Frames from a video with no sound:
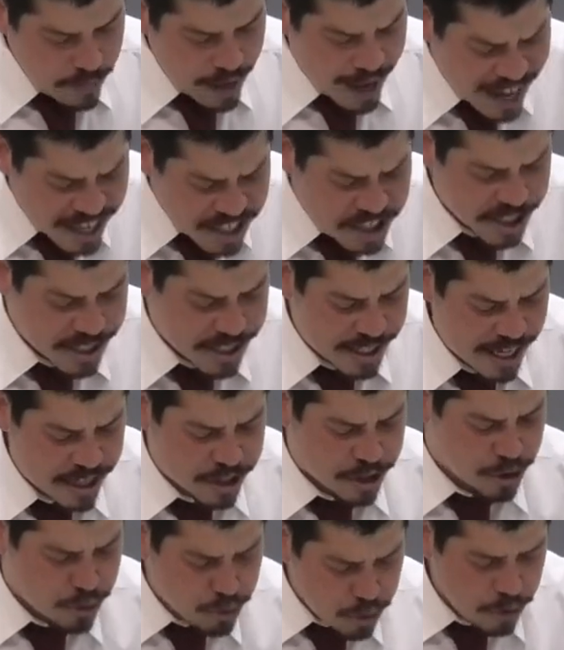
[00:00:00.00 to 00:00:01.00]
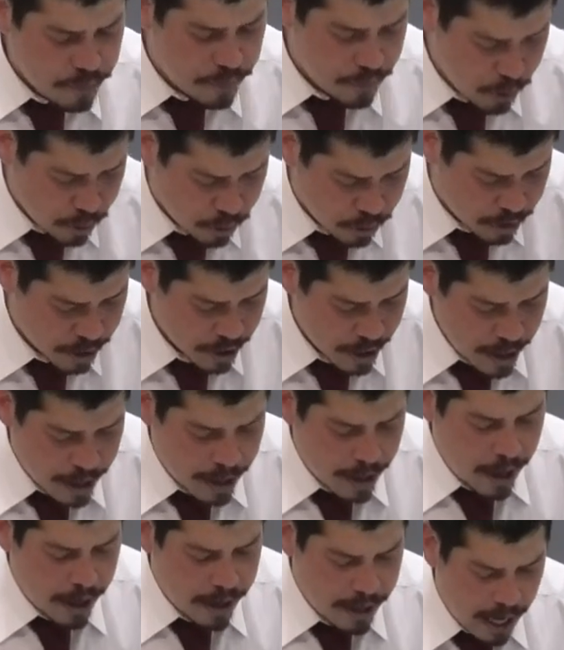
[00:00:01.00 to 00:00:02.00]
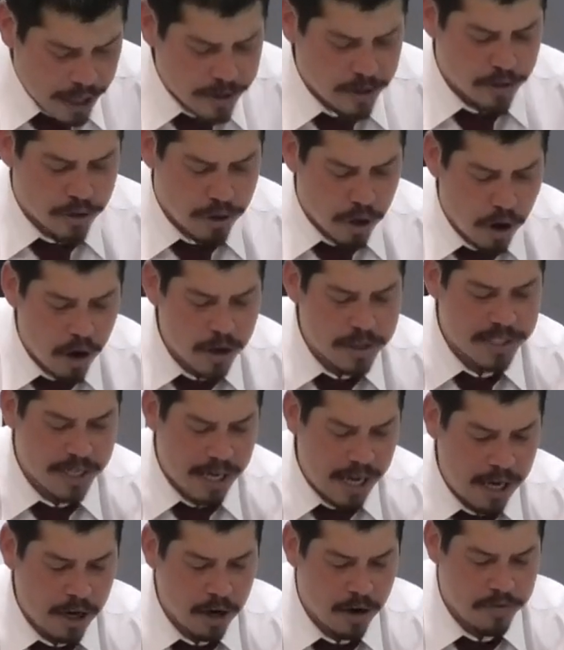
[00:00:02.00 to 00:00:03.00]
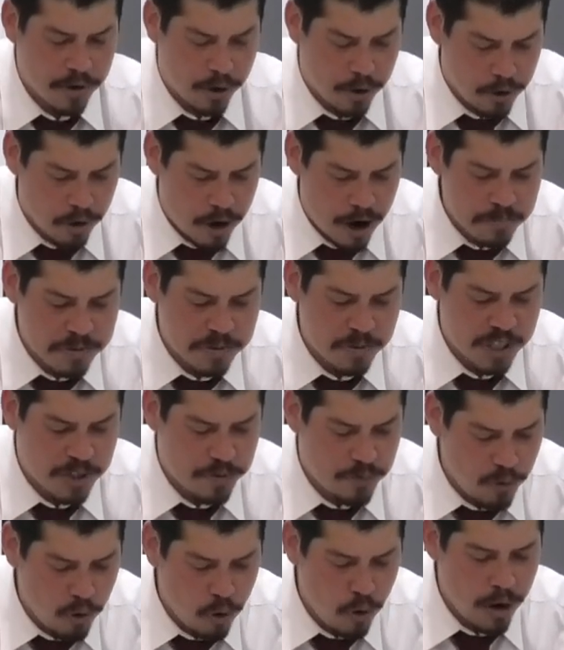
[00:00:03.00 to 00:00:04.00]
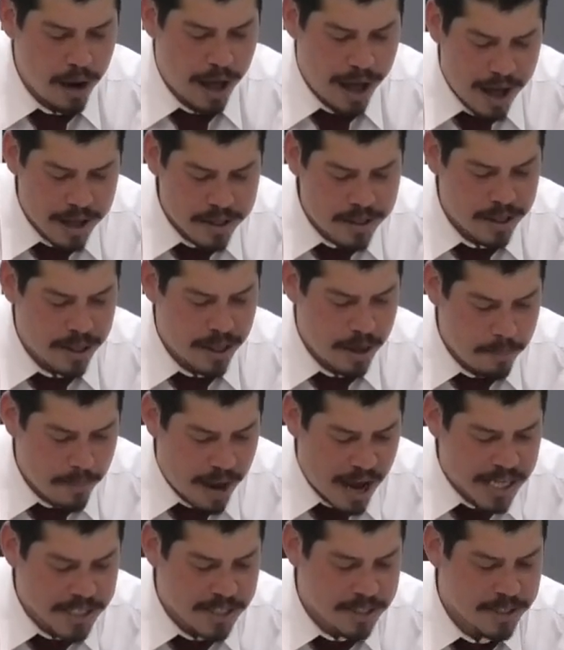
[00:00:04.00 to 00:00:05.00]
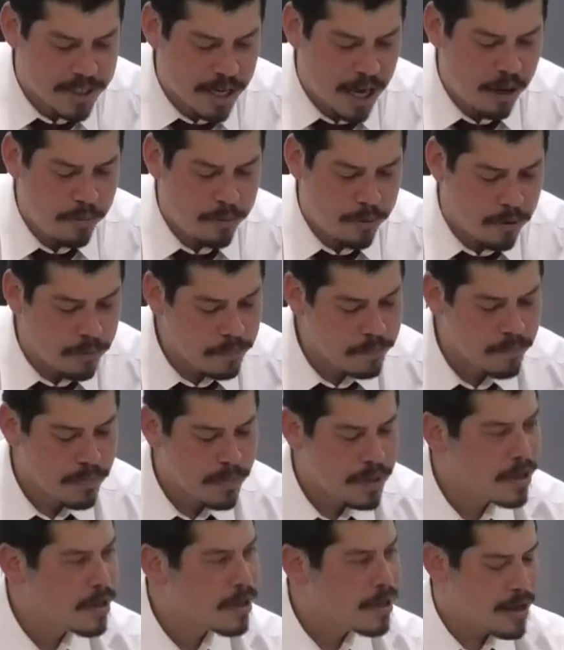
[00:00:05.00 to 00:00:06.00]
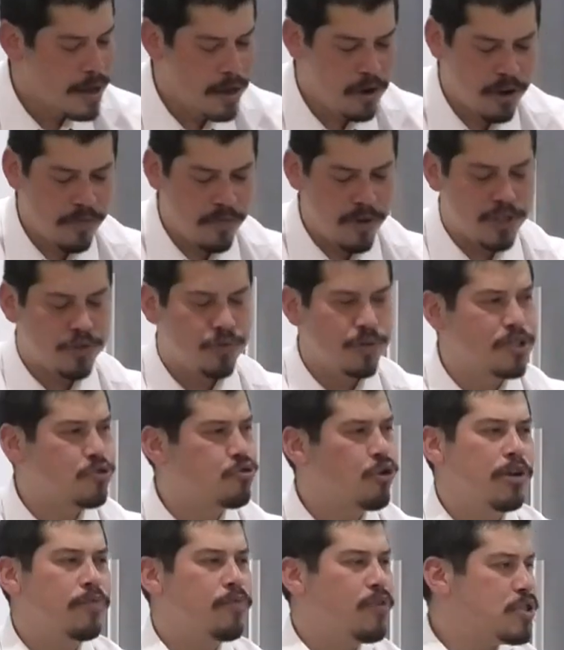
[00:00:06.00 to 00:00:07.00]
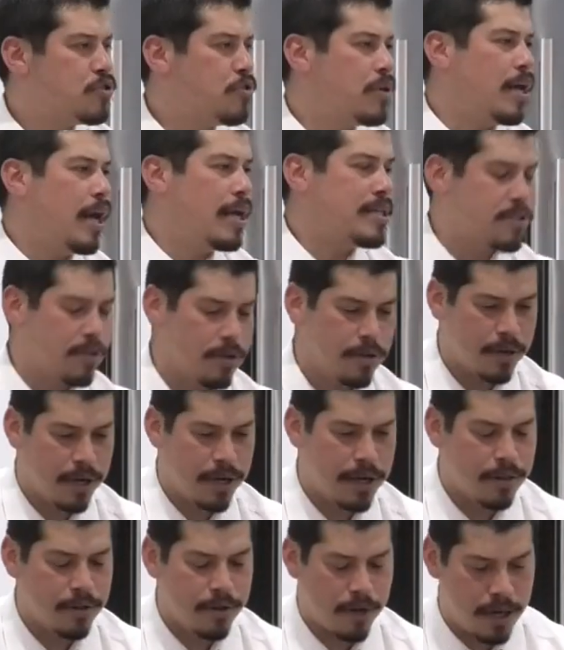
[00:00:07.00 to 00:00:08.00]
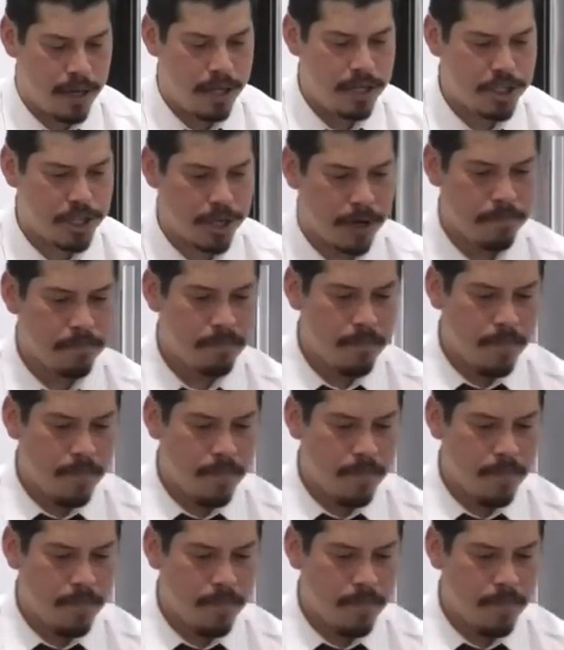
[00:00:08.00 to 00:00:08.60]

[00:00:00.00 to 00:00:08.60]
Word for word: And she said, Truth, Lord, yet the dogs eat of the crumbs which fall under their master's table. And look at verse, 20, verse 28, the, the, the clincher.